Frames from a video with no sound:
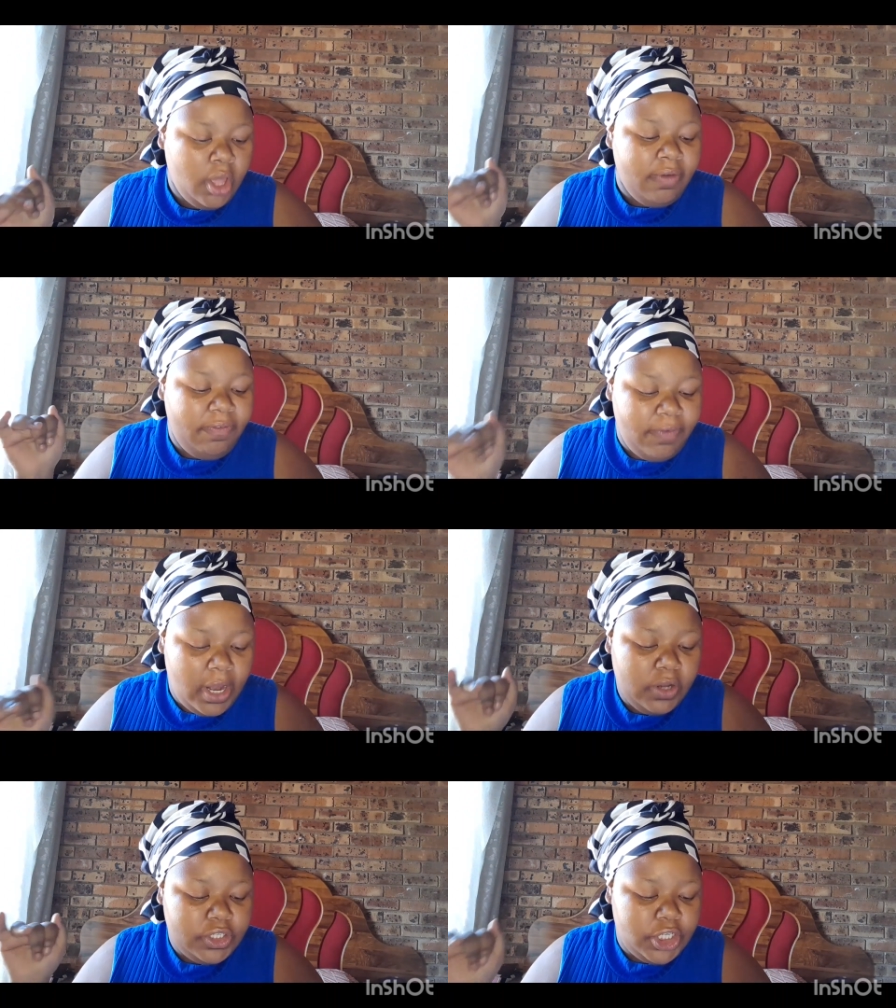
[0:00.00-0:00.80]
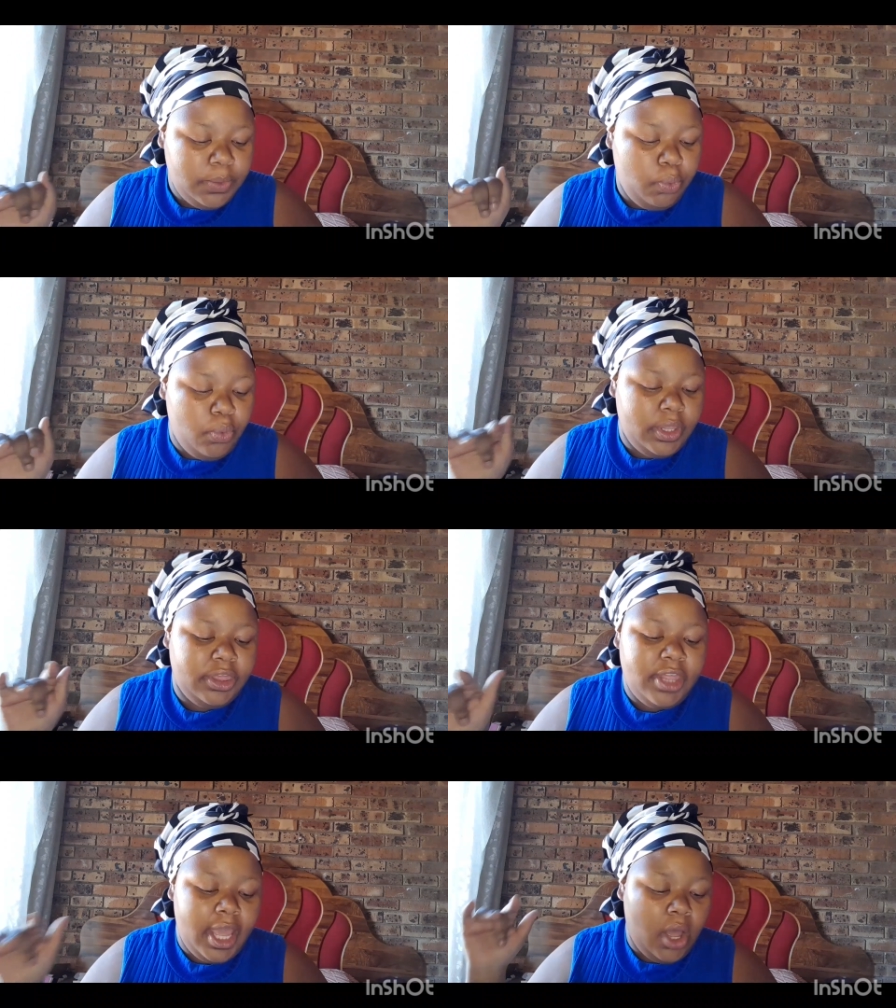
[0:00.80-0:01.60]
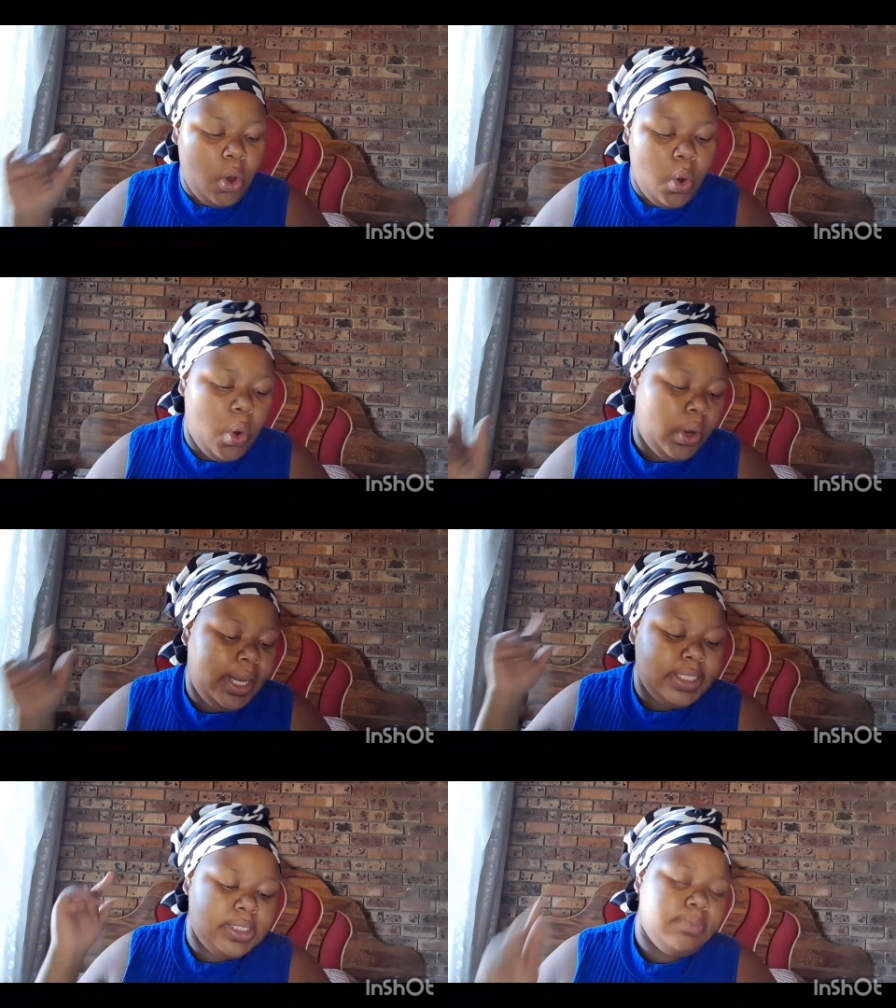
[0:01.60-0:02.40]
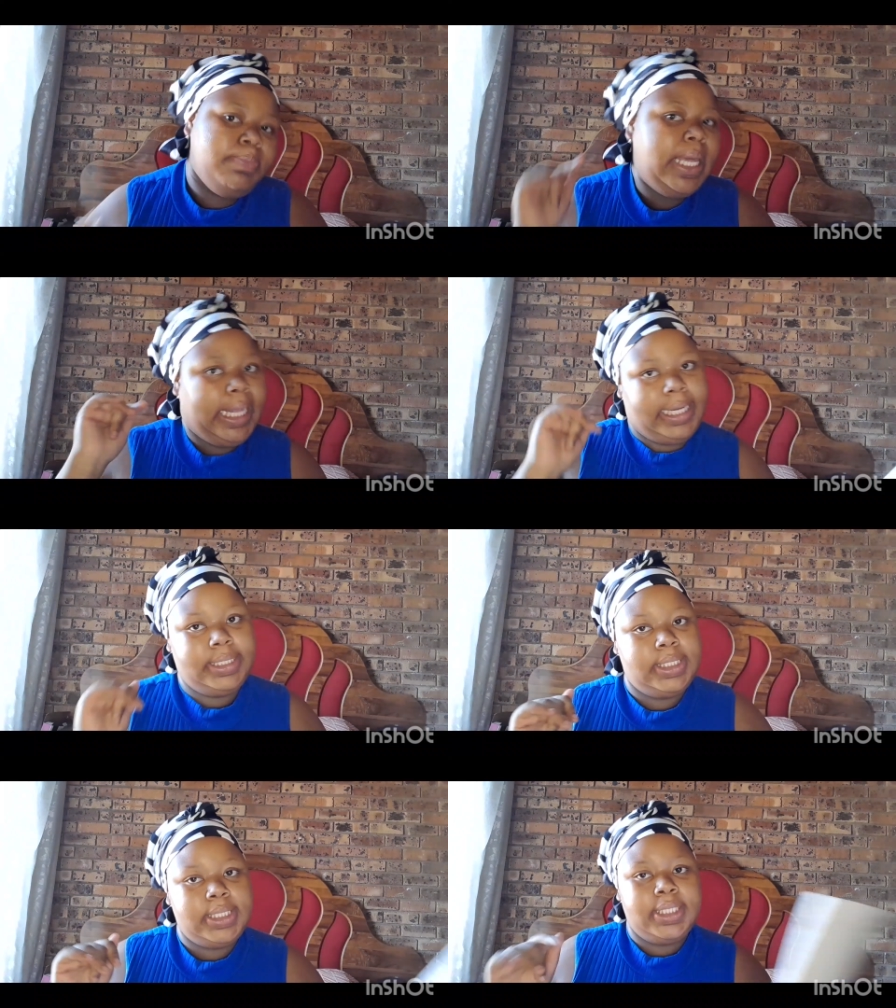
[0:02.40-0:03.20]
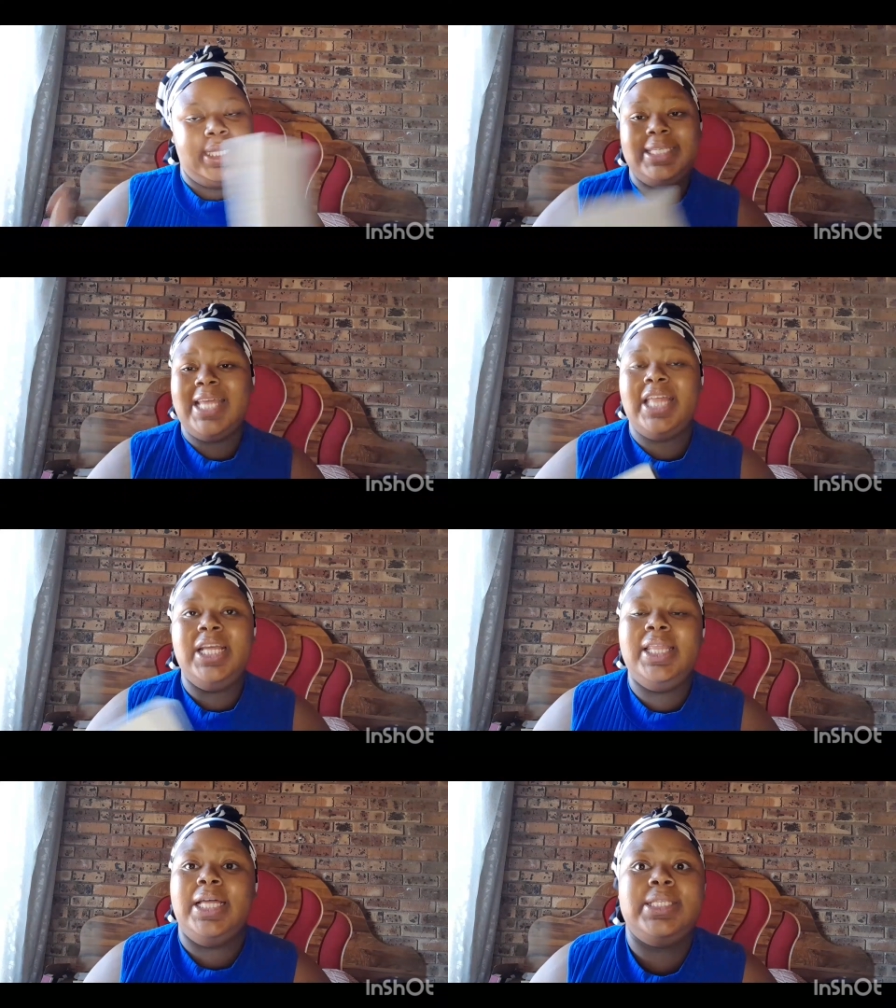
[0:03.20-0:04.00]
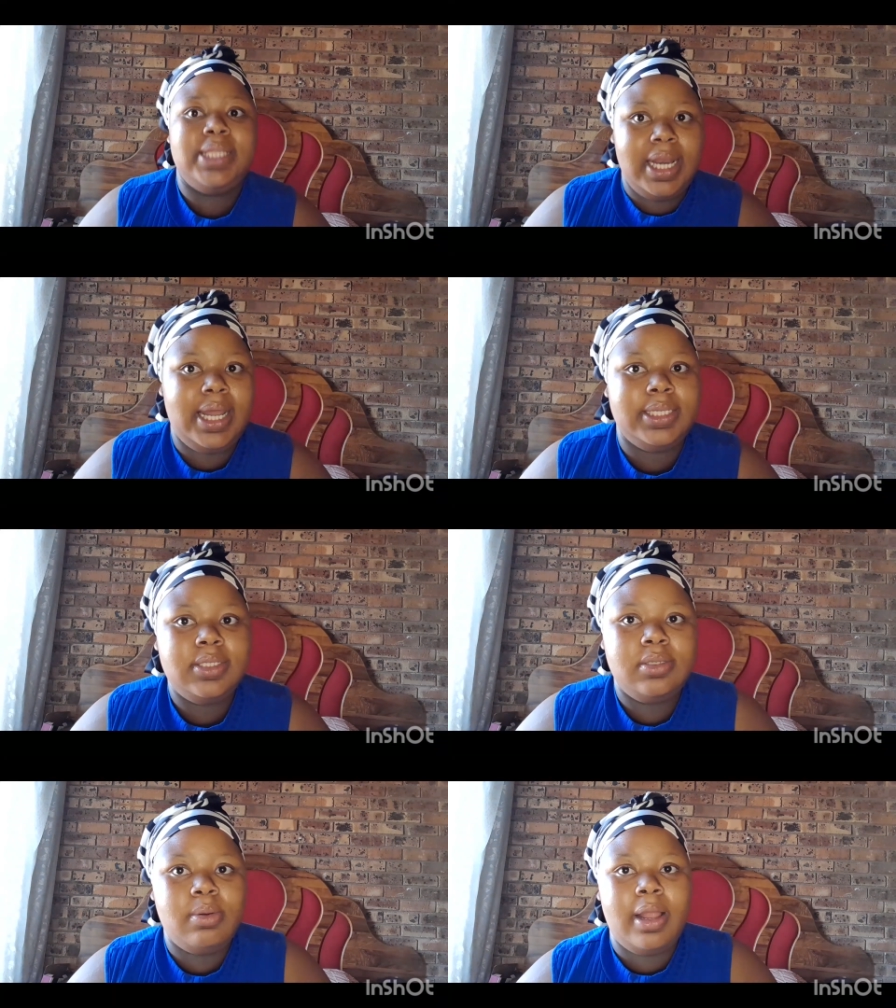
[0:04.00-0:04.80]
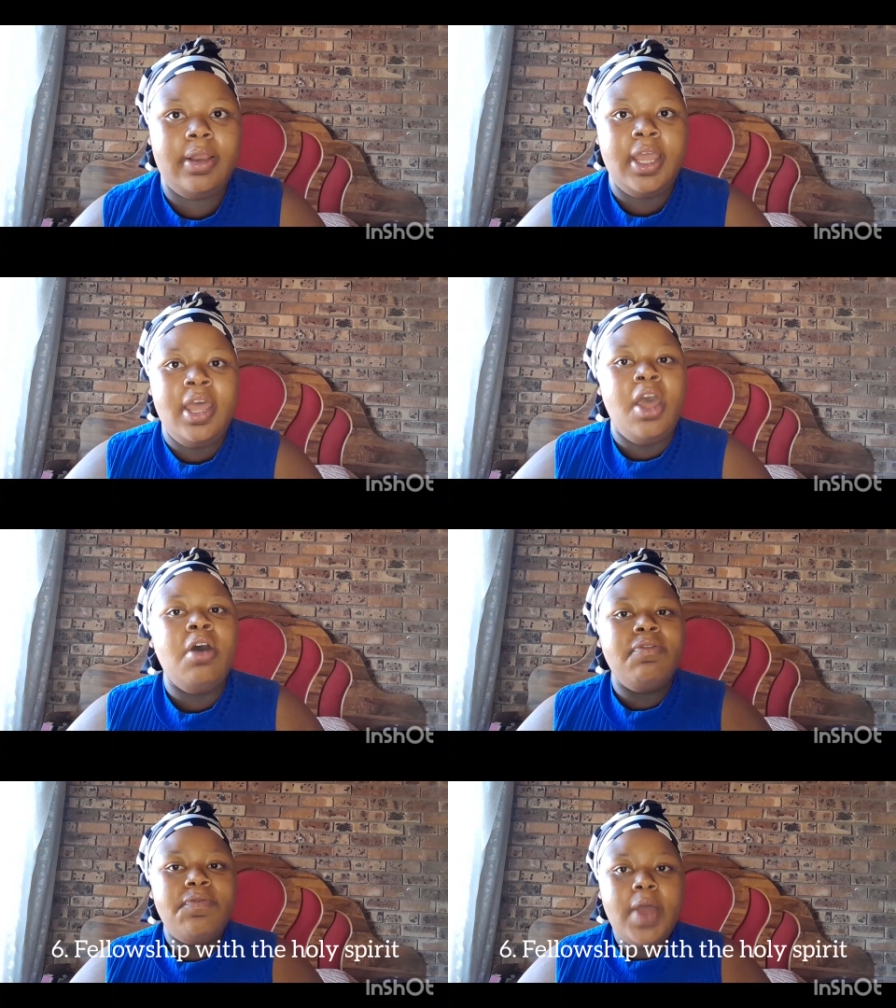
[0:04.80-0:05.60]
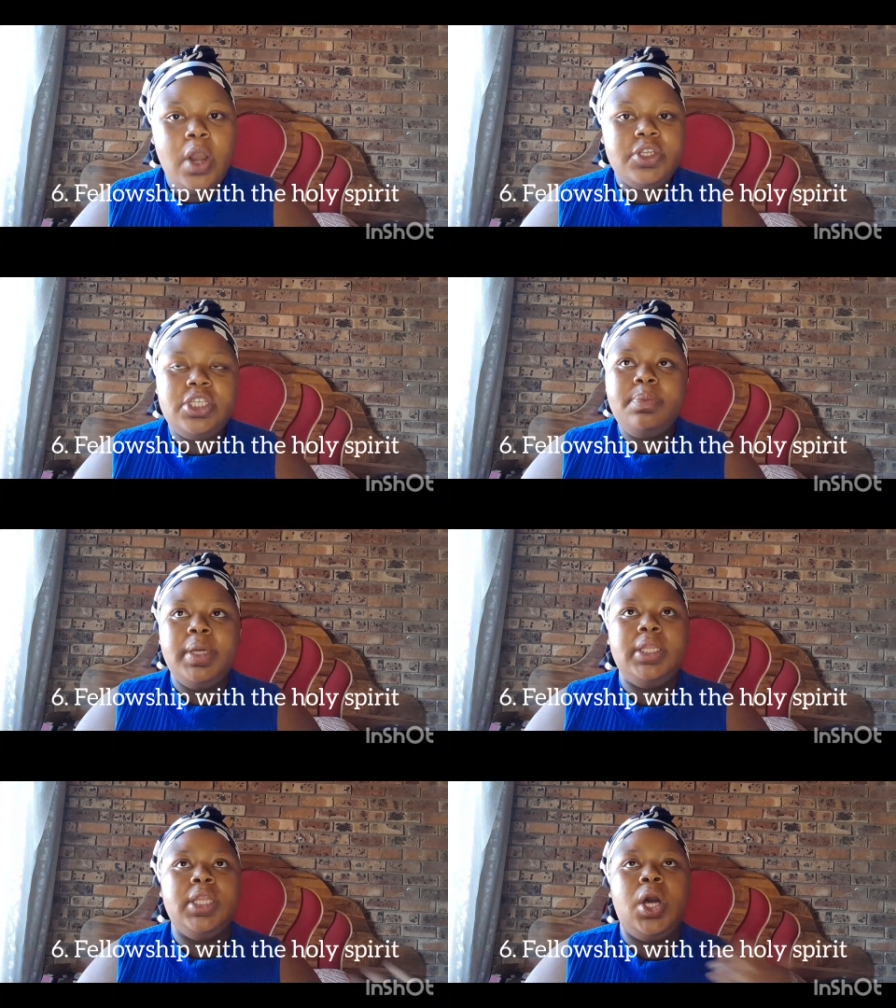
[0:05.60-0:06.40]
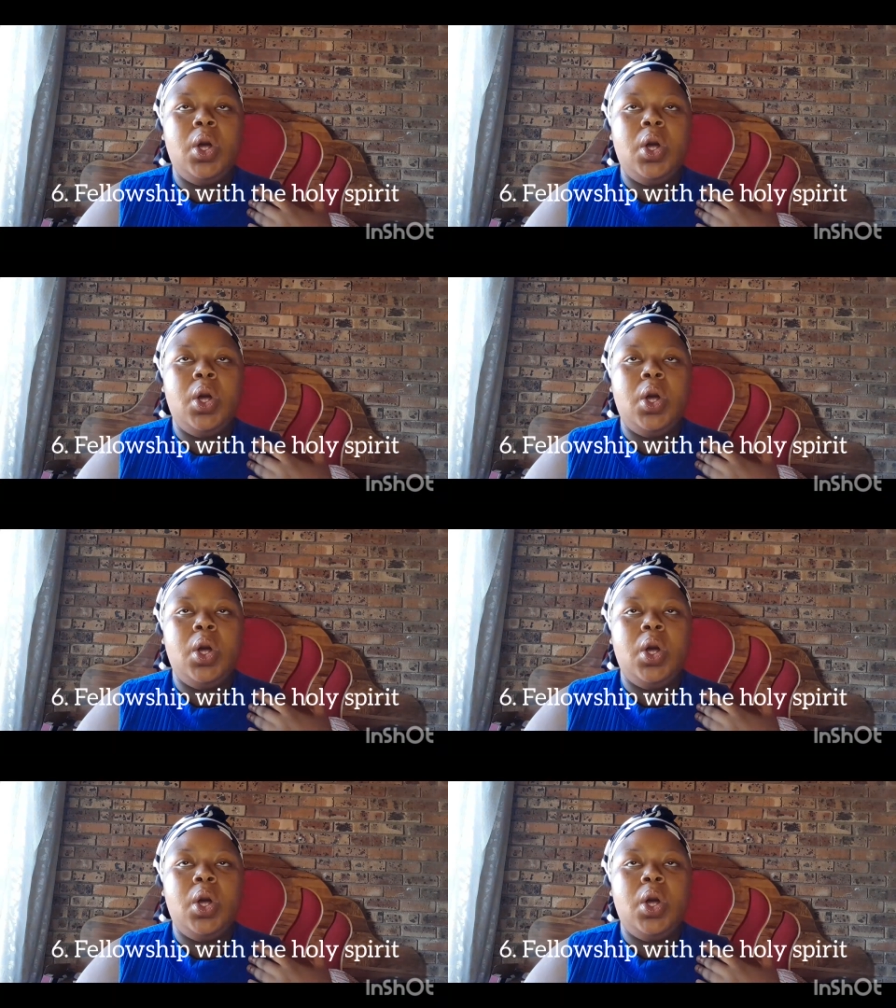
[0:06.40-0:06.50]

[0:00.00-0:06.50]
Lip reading: fellowship with the Holy Spirit. I think that's the last one. Fellowship with